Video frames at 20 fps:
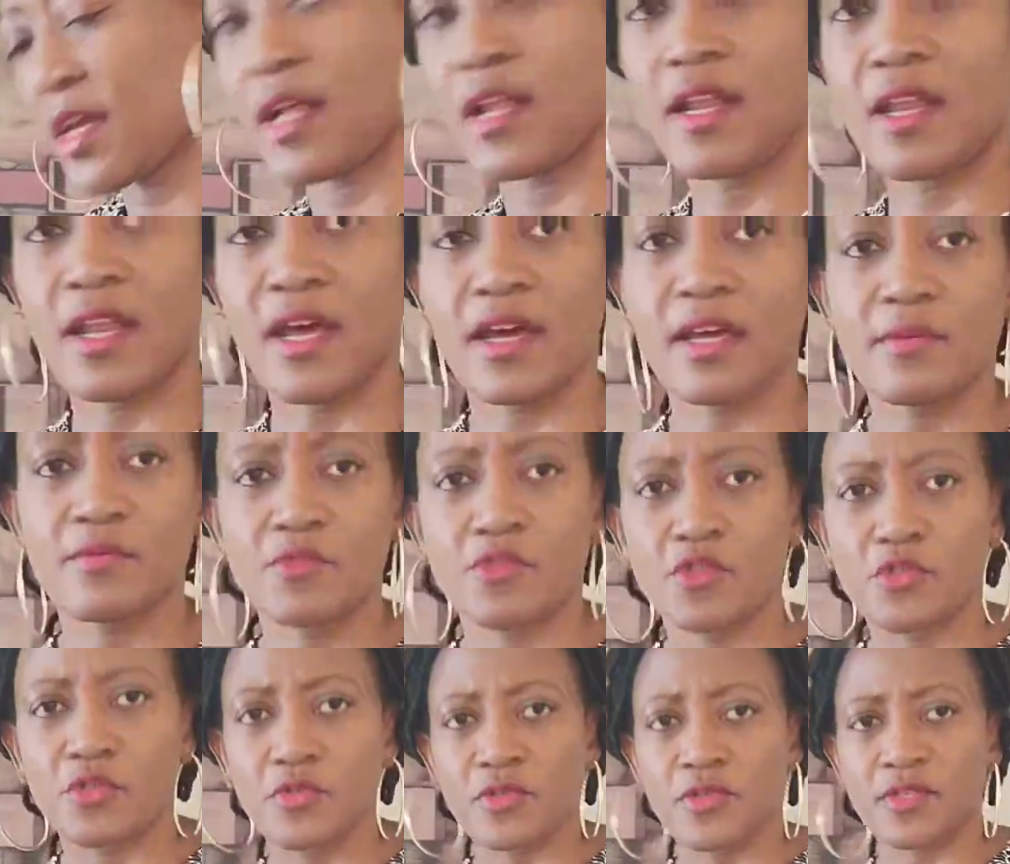lime
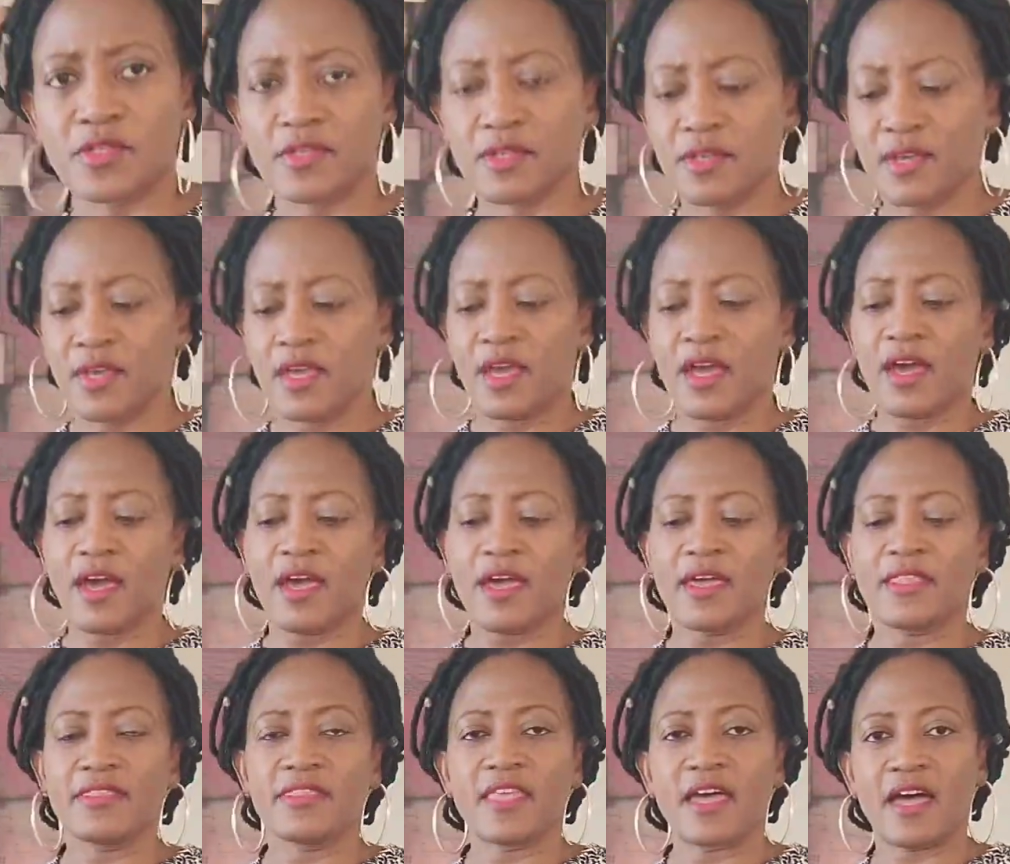juice,
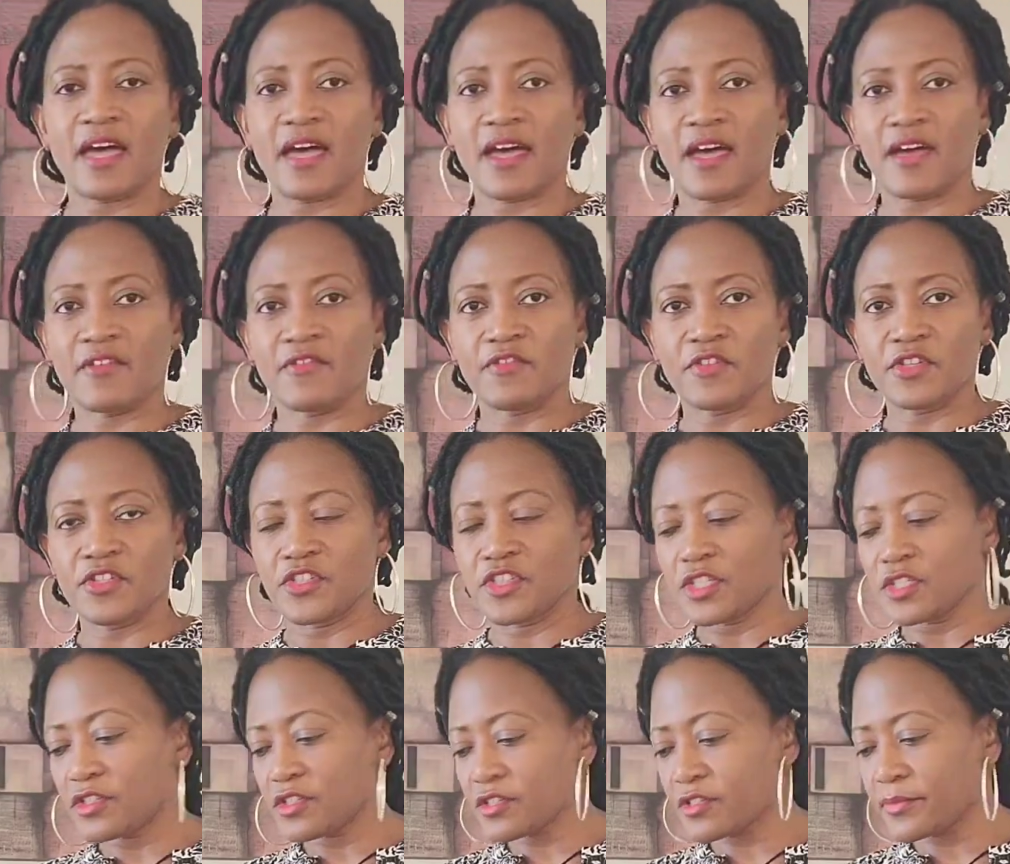and I have
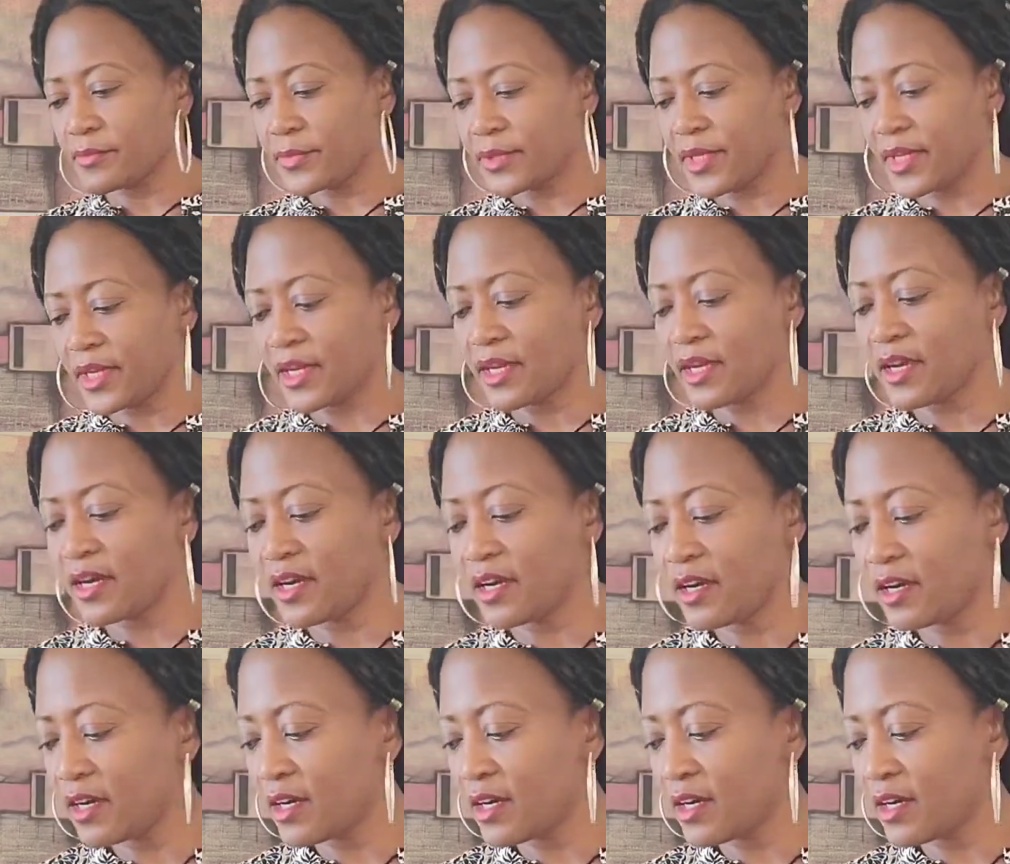ginger beer,